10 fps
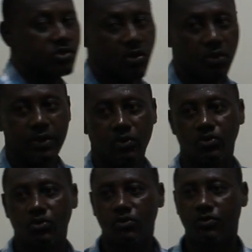So we
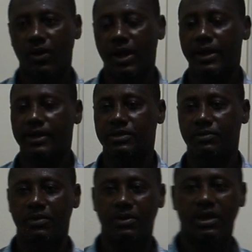will do for
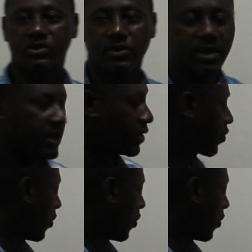others. Maybe let's look at the